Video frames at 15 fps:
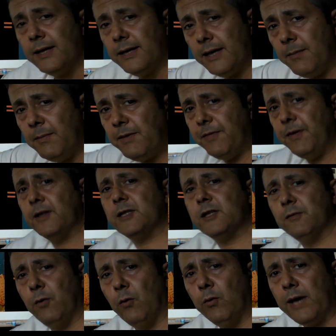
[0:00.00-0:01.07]
Let me first
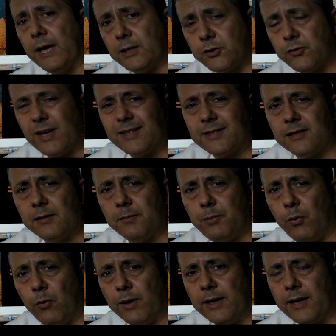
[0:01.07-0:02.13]
of all get straight to the
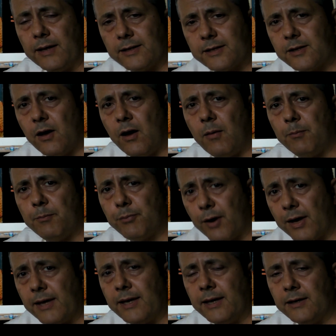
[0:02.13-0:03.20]
point and start
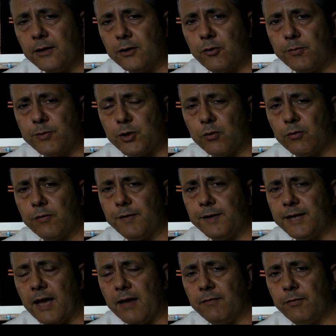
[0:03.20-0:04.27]
breaking the cryptography
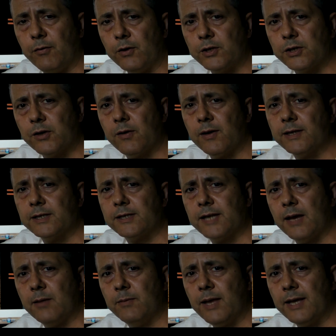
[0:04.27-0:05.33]
down for you so you understand